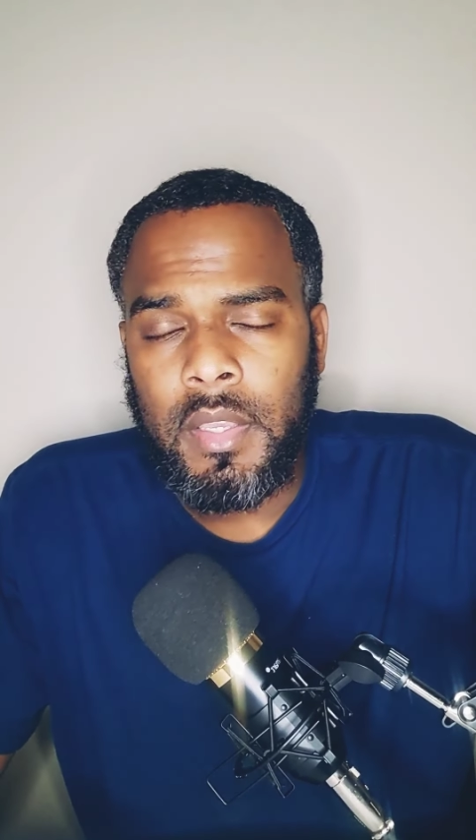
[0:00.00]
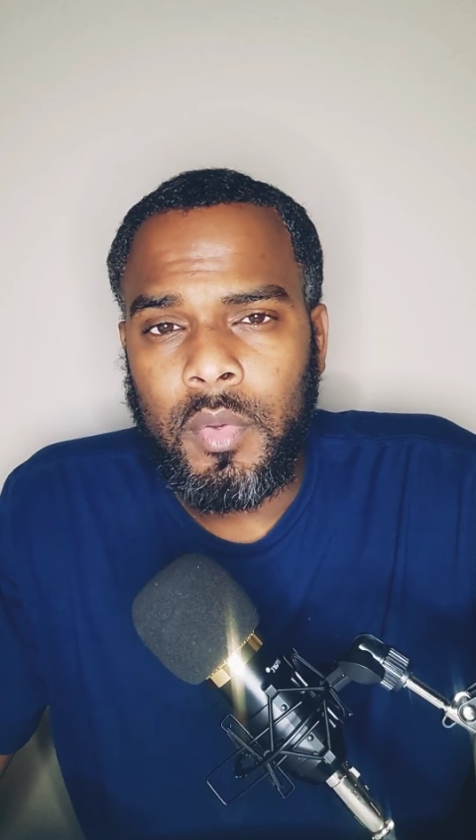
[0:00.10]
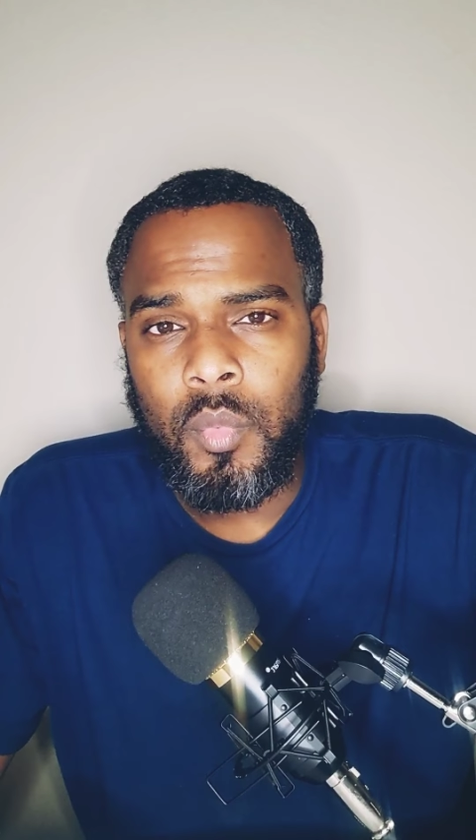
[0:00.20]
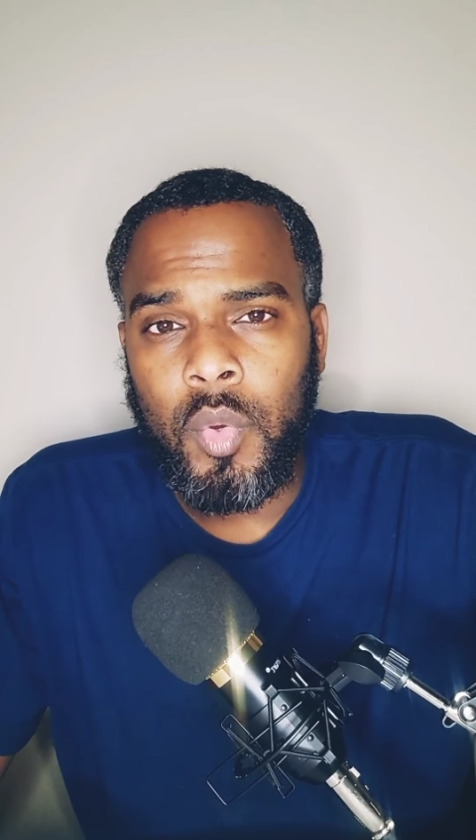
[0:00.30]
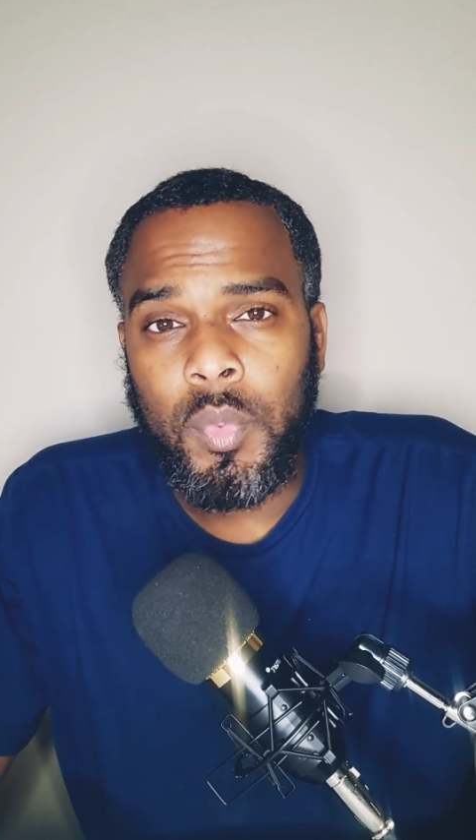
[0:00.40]

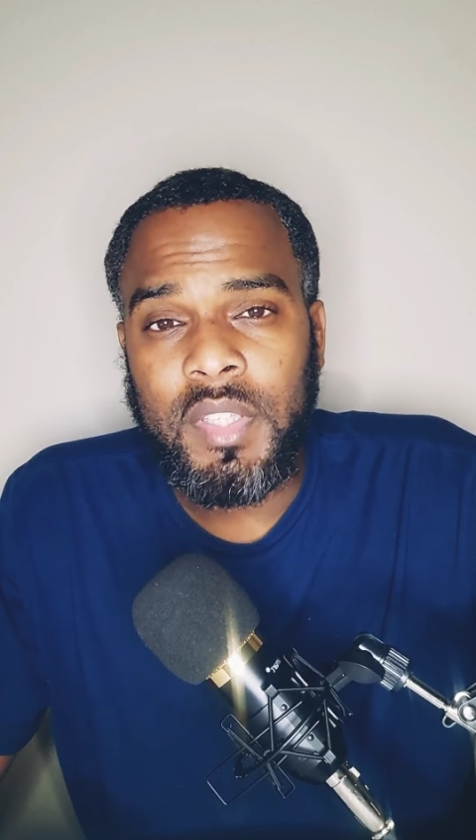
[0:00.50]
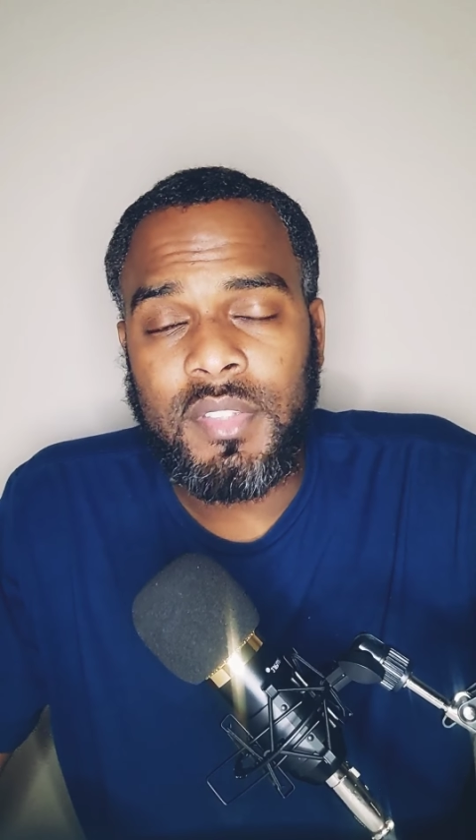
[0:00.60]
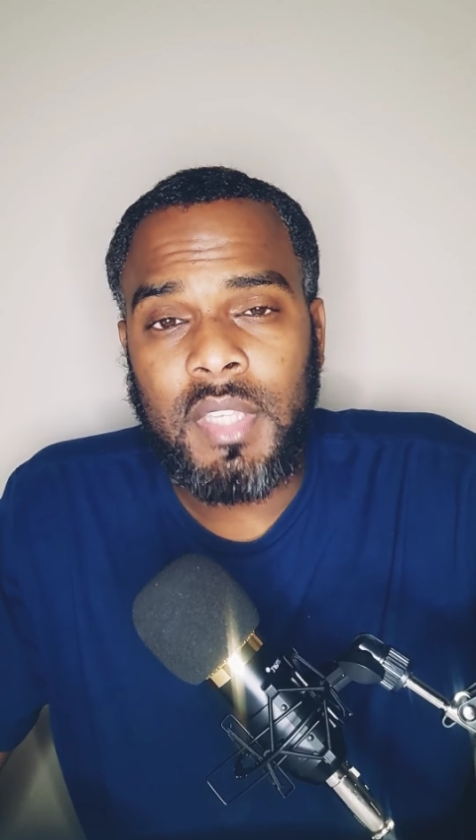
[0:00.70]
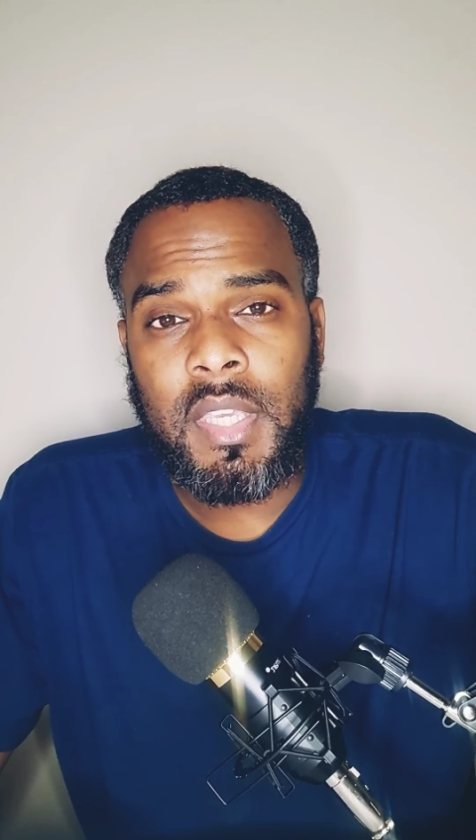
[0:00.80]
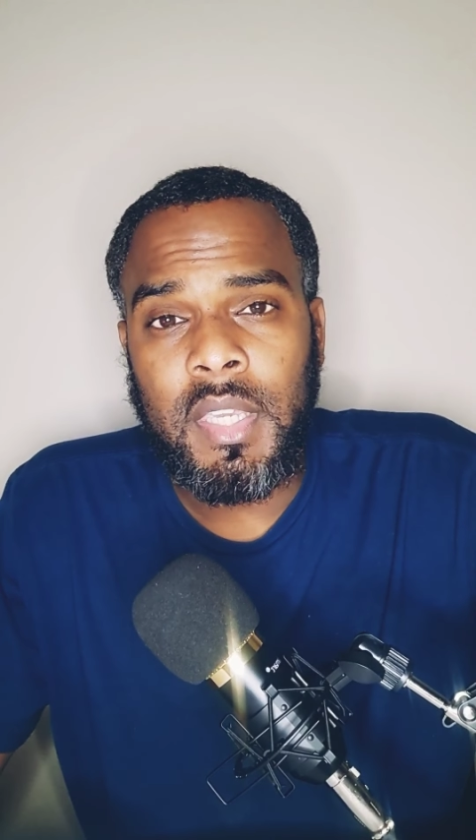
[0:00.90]
when we
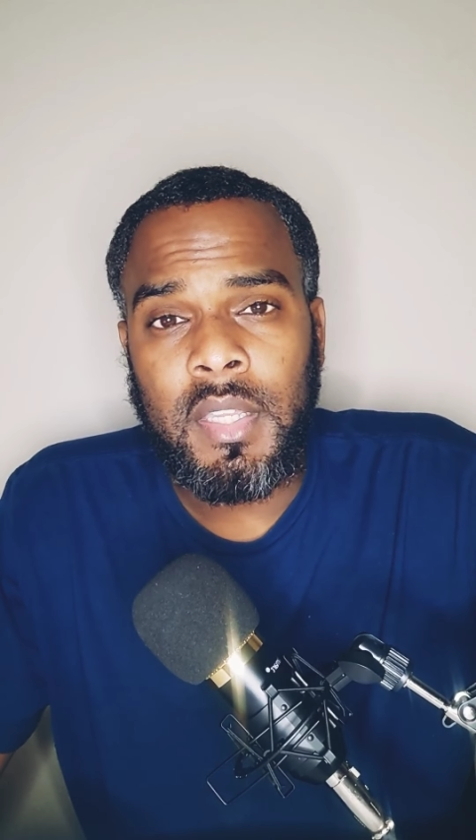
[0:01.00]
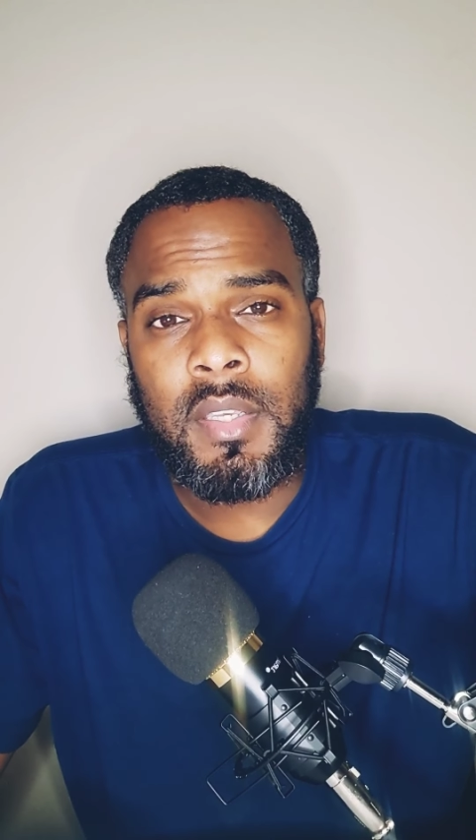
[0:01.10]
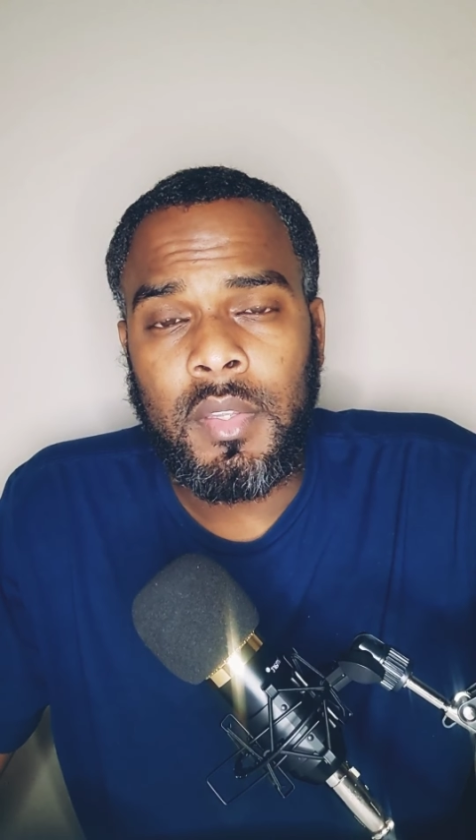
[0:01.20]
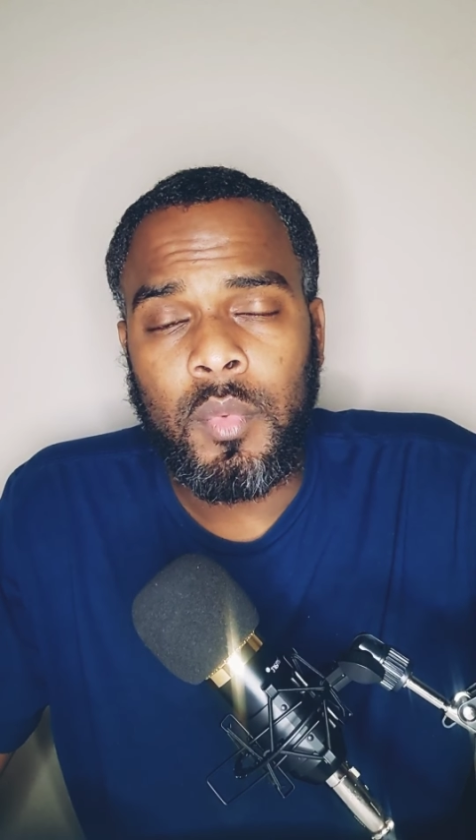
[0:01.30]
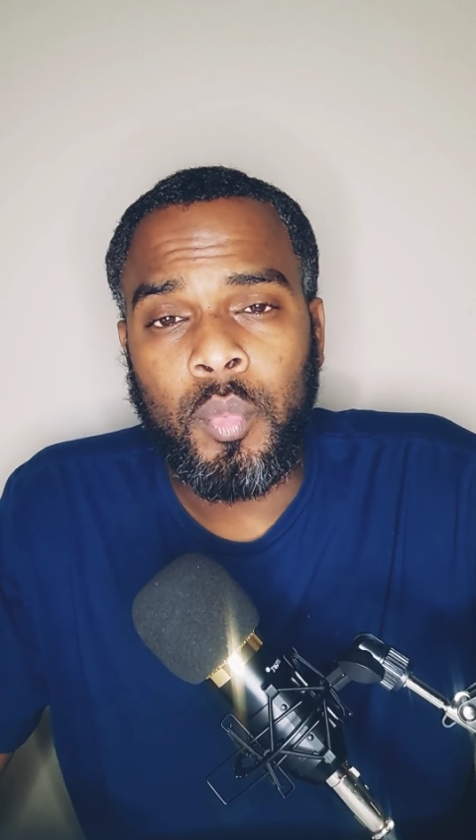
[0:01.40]
sin,
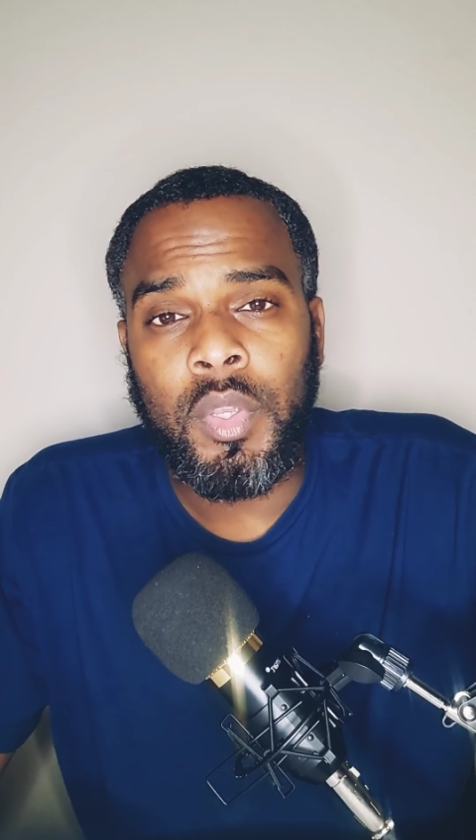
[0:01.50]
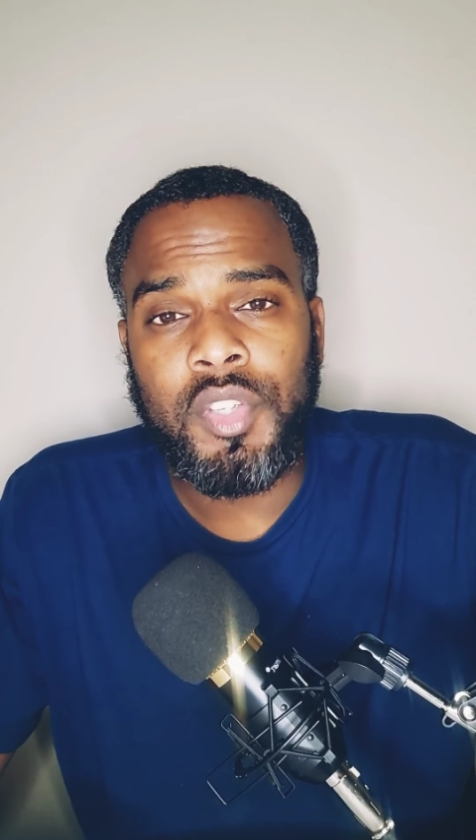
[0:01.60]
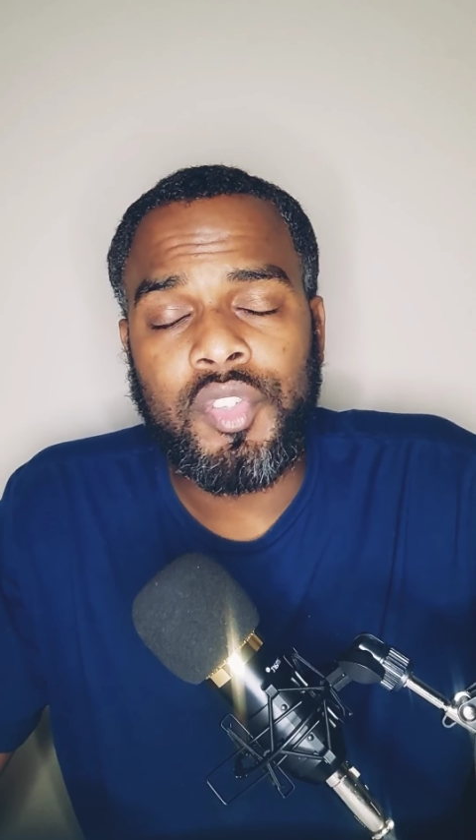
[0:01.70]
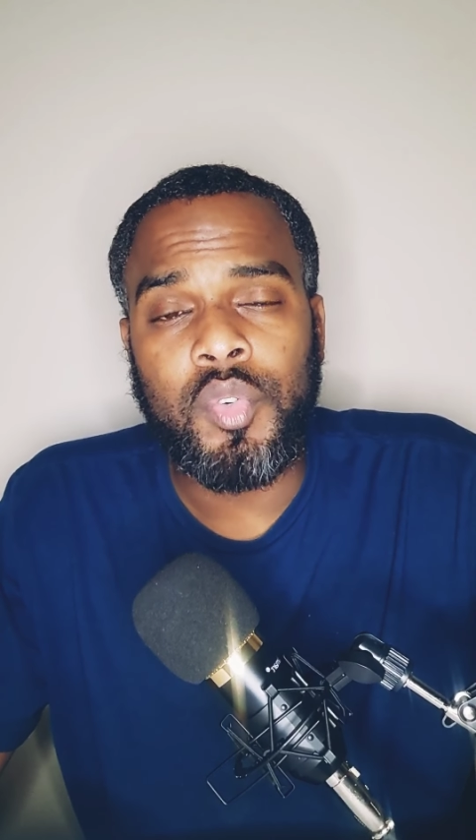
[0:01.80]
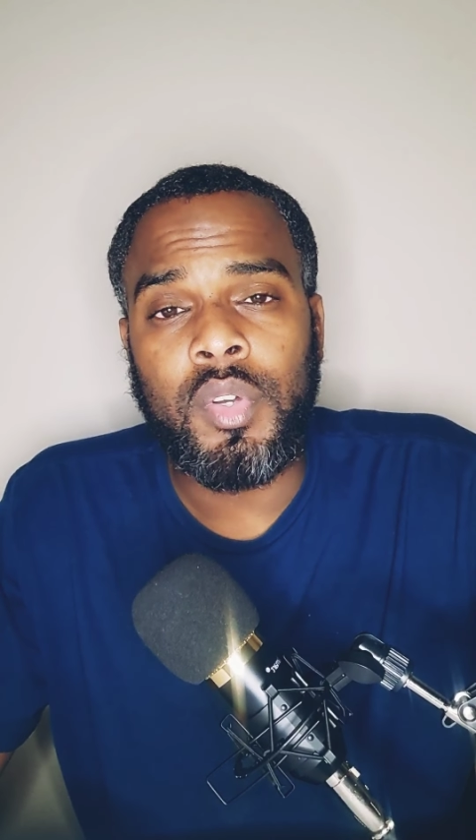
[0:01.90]
we
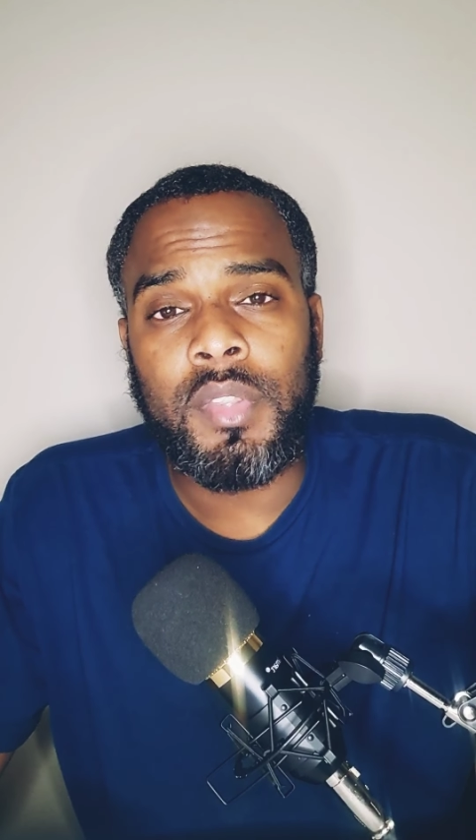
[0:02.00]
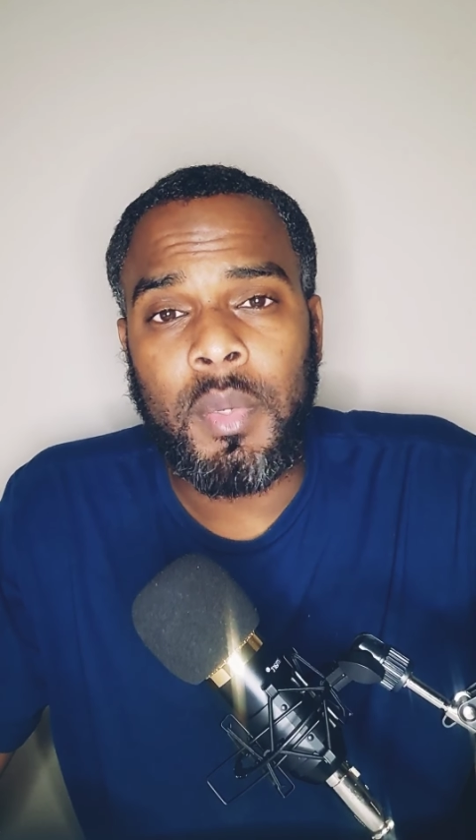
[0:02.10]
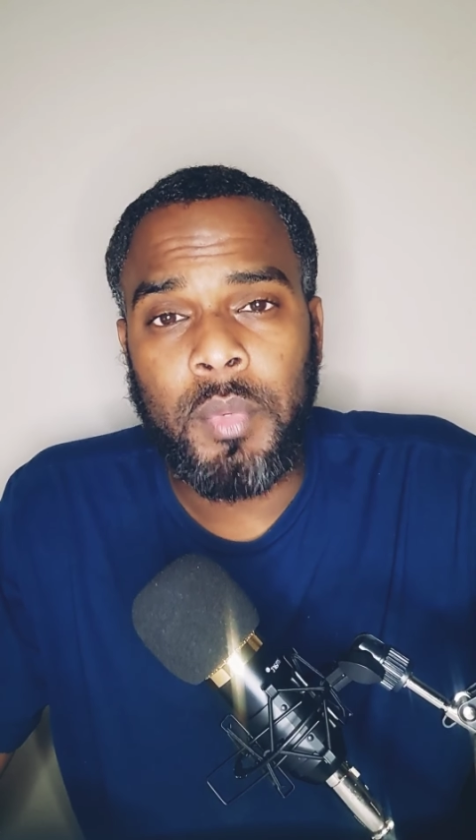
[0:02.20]
showing that we